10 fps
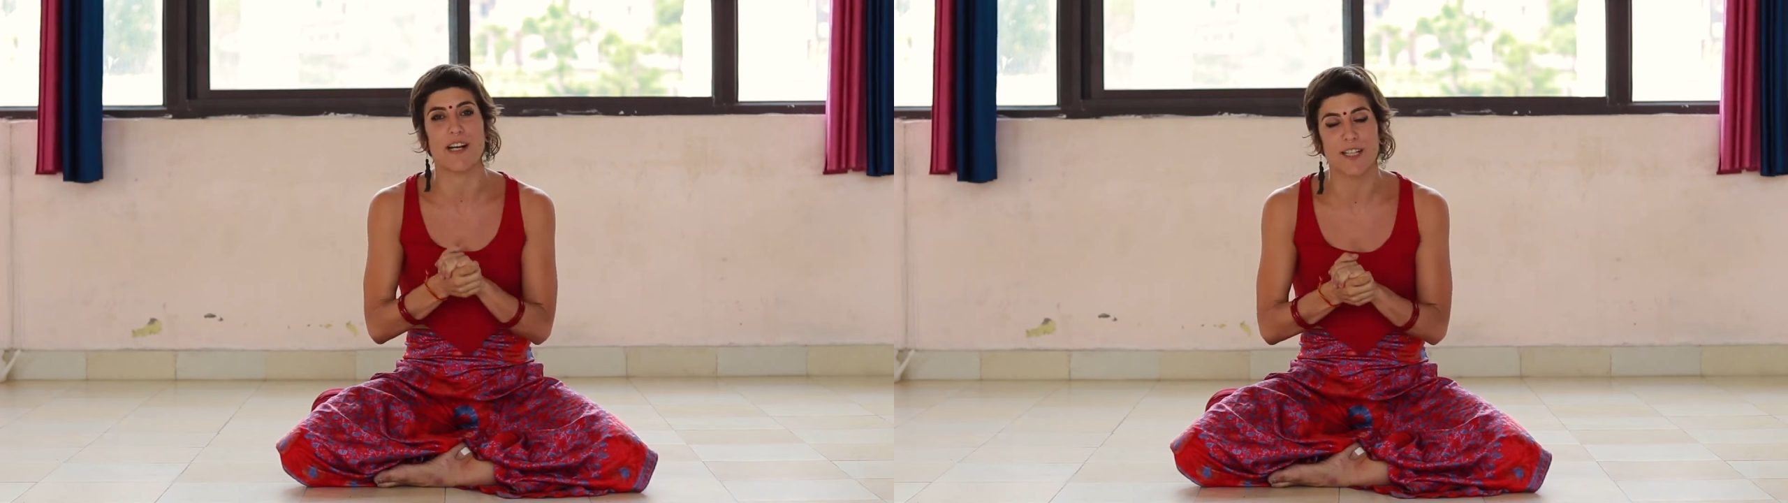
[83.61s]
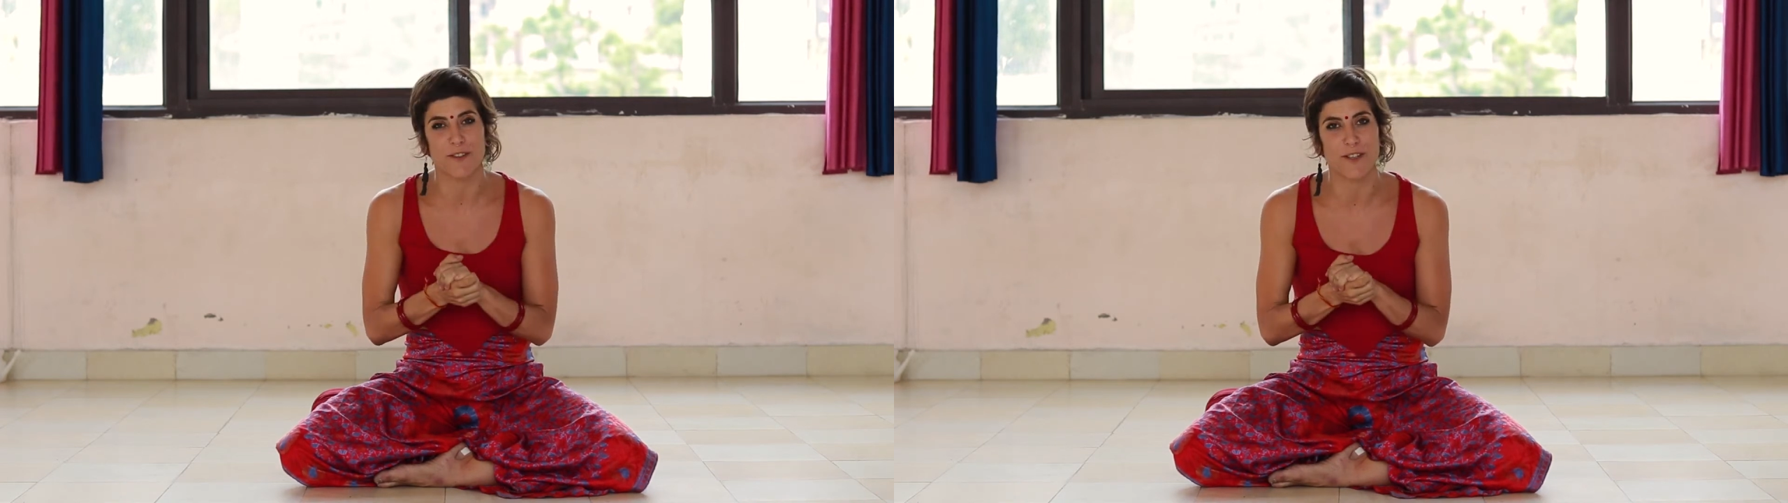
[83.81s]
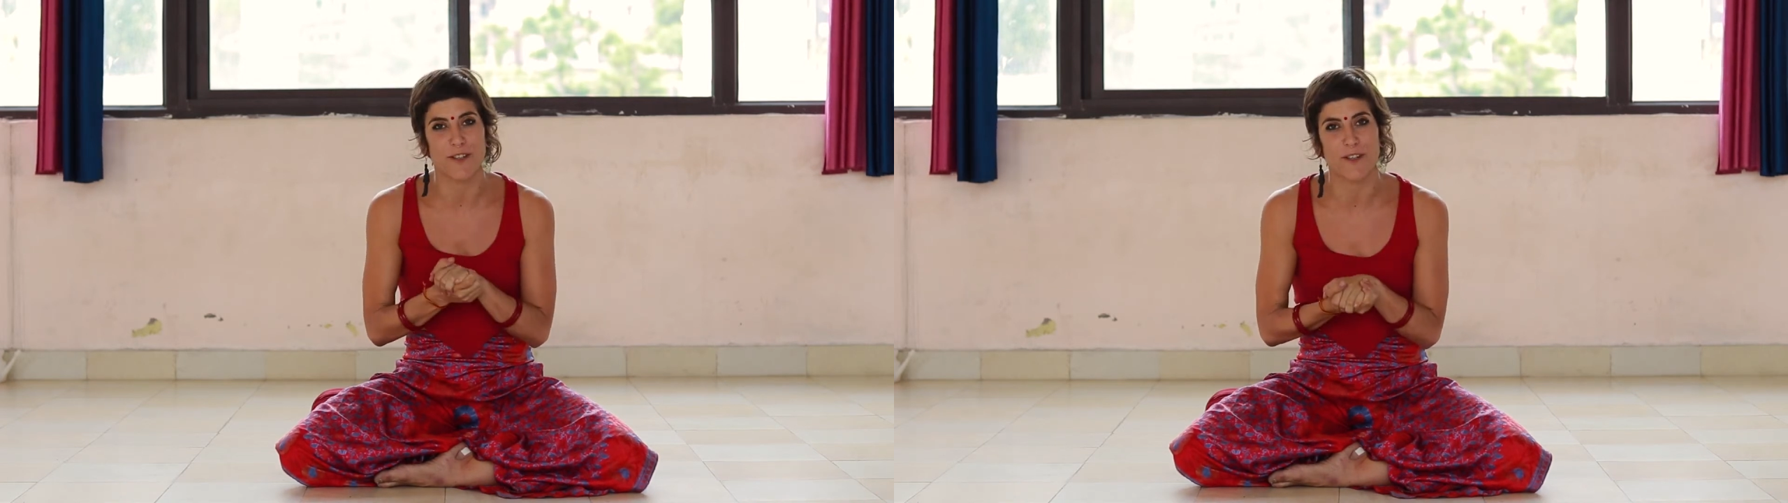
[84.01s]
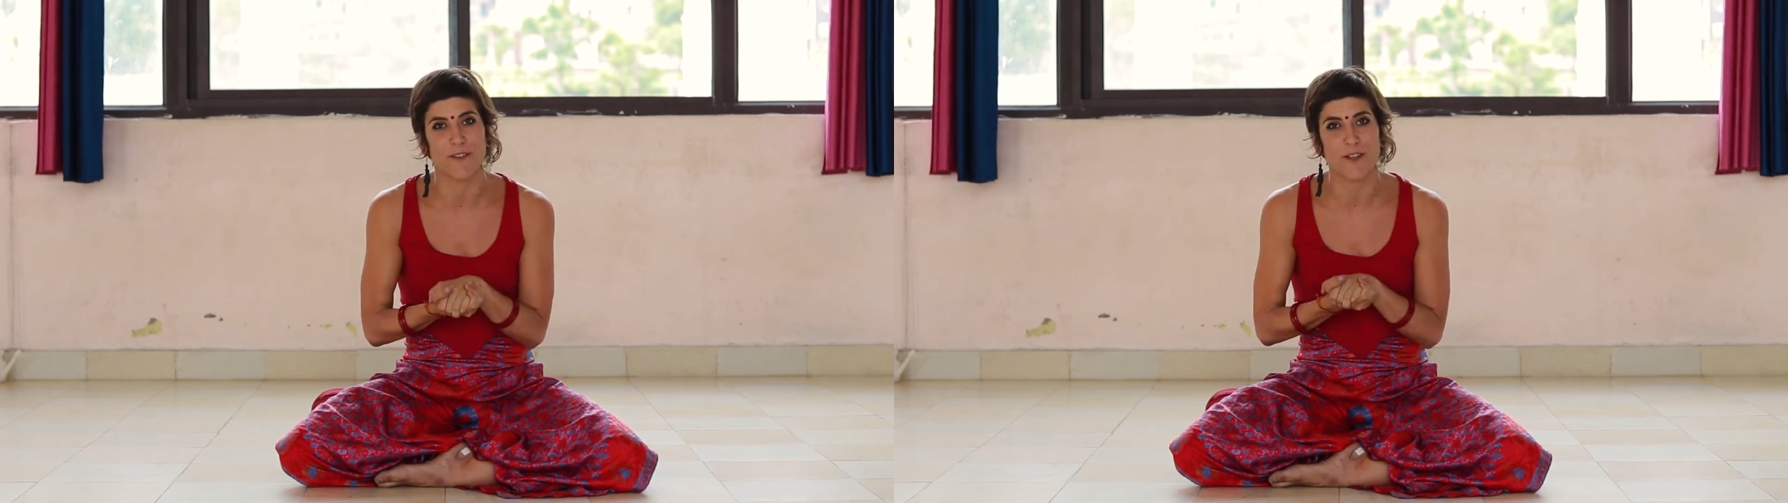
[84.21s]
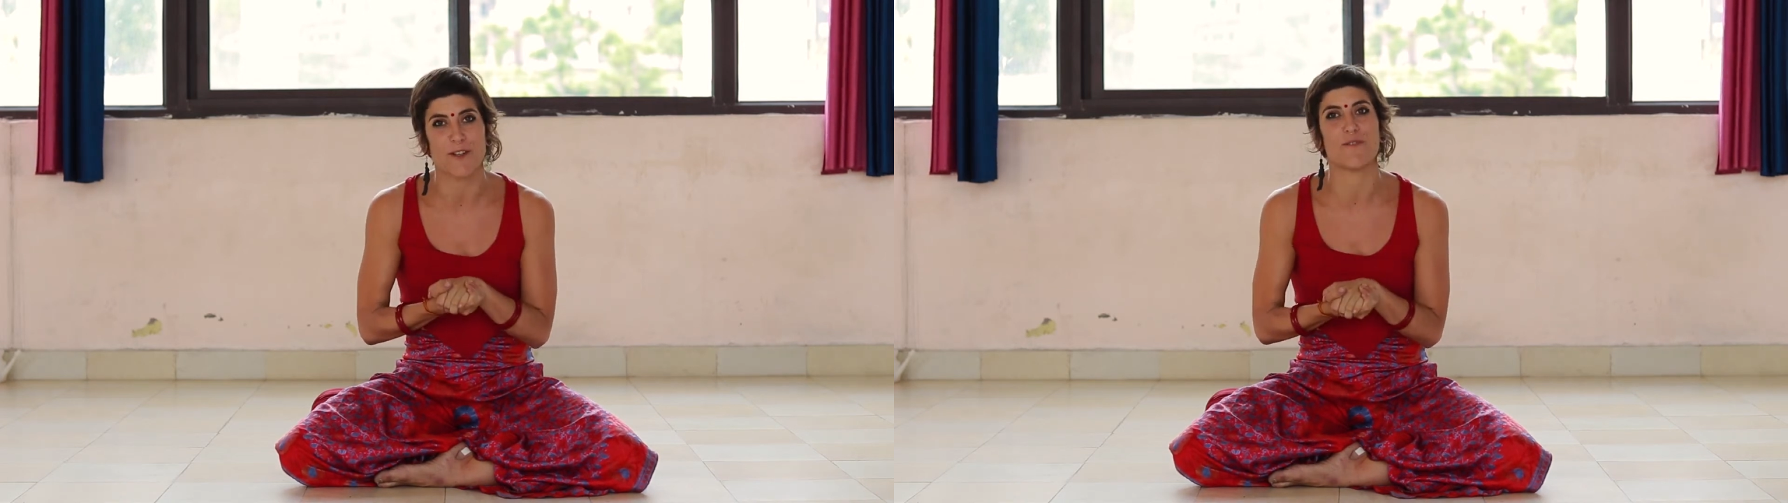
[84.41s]
back to your
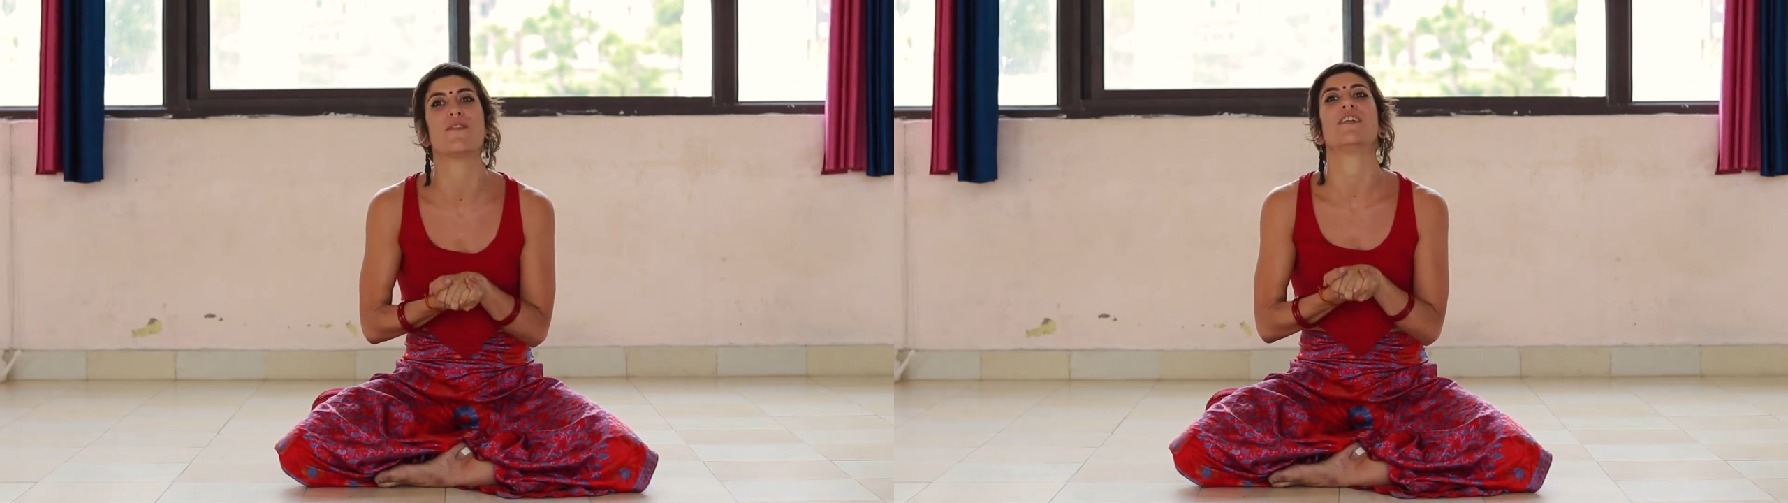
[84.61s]
own home,